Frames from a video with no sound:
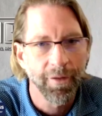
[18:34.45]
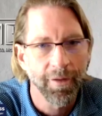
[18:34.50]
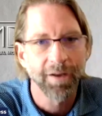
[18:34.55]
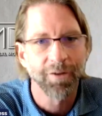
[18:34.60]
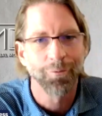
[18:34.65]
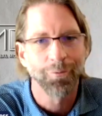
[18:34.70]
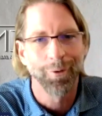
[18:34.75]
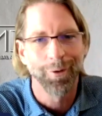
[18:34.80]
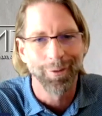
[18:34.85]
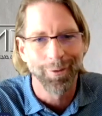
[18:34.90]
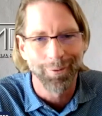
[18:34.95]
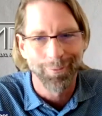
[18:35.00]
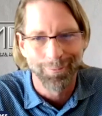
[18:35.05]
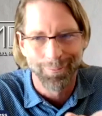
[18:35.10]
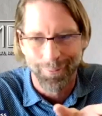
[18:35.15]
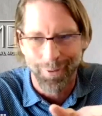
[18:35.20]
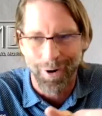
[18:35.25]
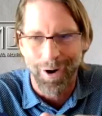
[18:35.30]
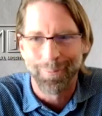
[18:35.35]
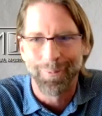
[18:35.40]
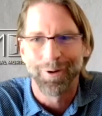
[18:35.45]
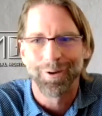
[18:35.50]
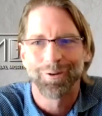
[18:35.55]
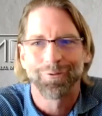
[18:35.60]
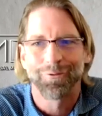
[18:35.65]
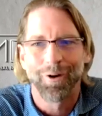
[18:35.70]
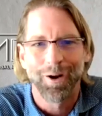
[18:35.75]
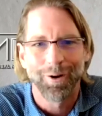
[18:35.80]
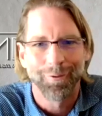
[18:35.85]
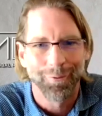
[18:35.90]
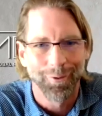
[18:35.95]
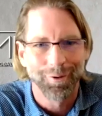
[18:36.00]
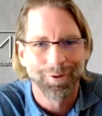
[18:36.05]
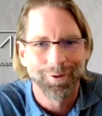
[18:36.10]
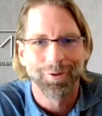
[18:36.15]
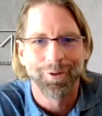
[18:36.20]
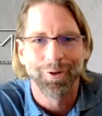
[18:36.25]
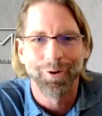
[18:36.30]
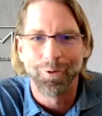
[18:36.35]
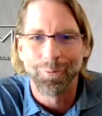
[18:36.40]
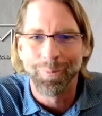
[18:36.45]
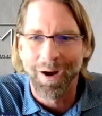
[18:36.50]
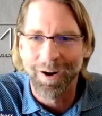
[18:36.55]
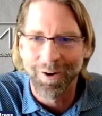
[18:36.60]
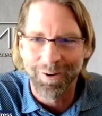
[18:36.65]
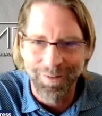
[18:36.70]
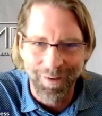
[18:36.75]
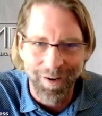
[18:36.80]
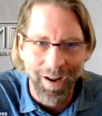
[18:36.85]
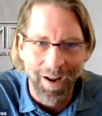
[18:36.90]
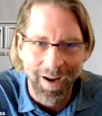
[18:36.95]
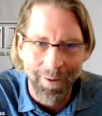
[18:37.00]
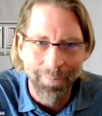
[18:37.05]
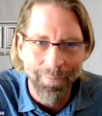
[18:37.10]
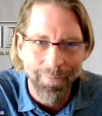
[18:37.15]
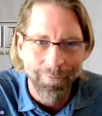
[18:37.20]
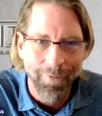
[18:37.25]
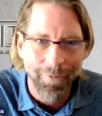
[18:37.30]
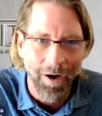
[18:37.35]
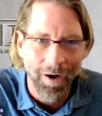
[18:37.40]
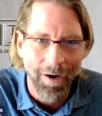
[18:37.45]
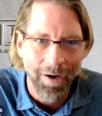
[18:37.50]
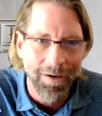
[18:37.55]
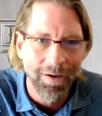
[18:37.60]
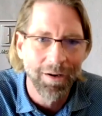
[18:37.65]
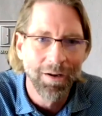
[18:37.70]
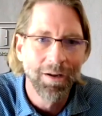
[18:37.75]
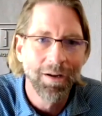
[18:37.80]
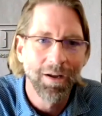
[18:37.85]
That's when the property is transferred to the new buyer's name, right?